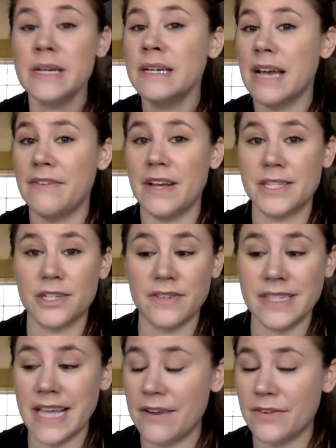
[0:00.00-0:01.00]
I've had
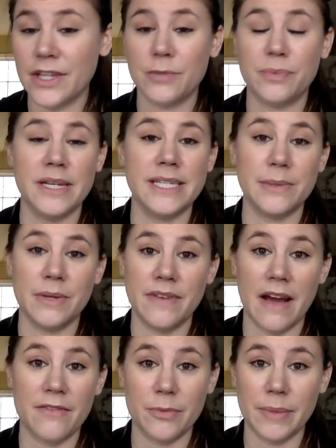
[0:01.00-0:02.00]
service every other place that we've
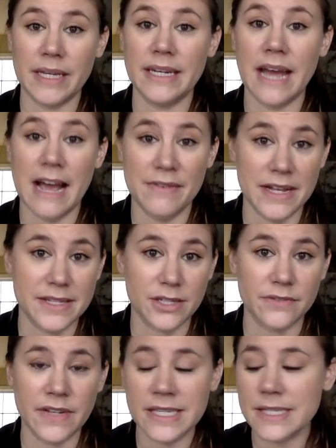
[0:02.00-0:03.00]
ever been. I've had
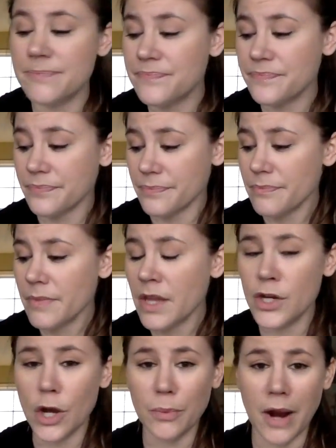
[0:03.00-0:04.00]
service,
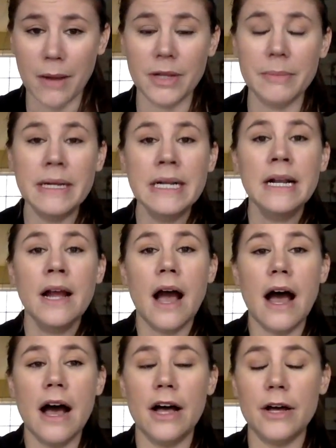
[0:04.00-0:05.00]
no problem.
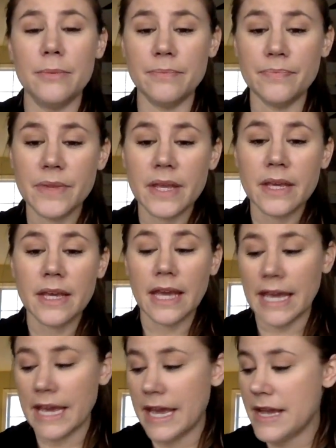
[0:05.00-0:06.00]

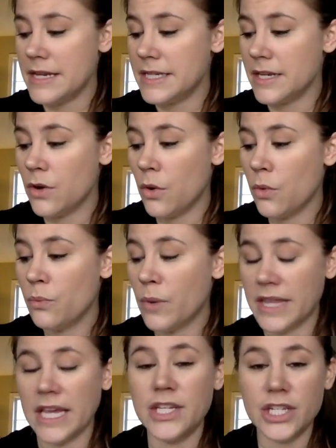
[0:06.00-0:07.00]
And
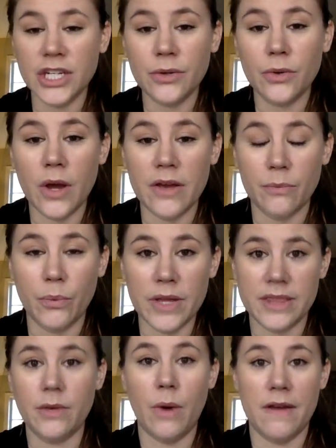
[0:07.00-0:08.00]
what they do
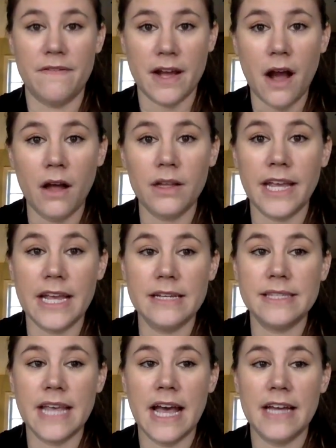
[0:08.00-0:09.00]
with the Wi-Fi calling
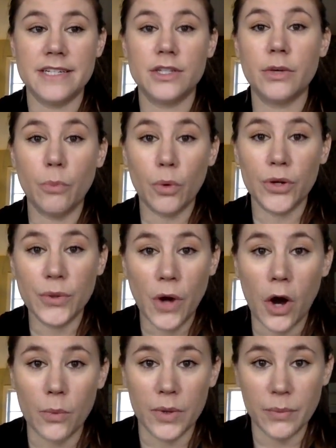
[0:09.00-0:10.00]
is that the more you
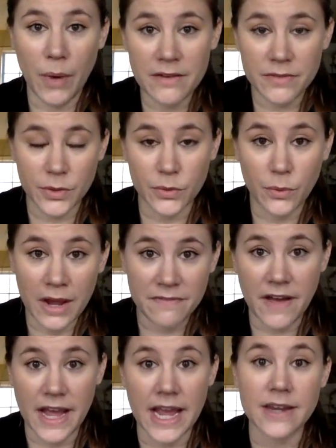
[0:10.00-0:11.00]
call with through
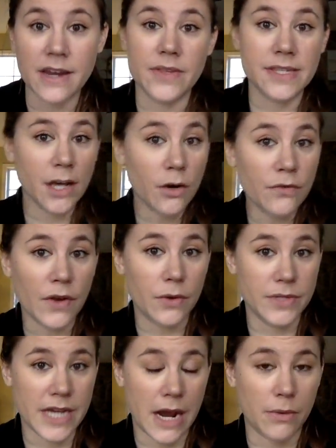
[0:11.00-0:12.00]
Wi-Fi and not the cell
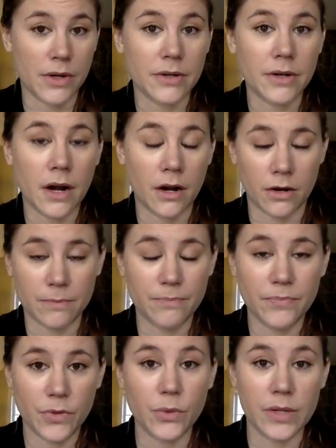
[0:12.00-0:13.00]
phone tower or
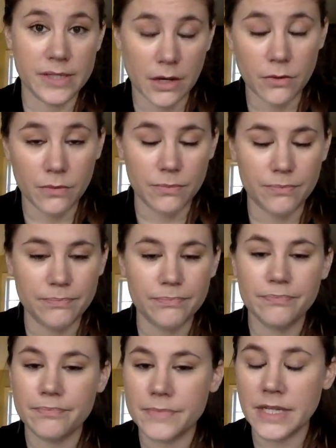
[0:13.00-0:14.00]
through a cell
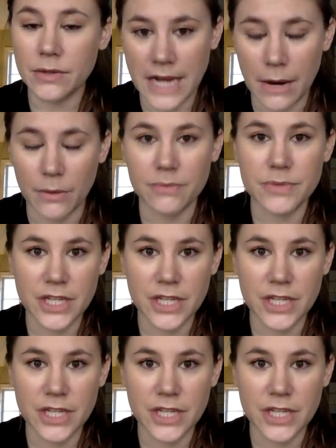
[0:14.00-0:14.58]
tower,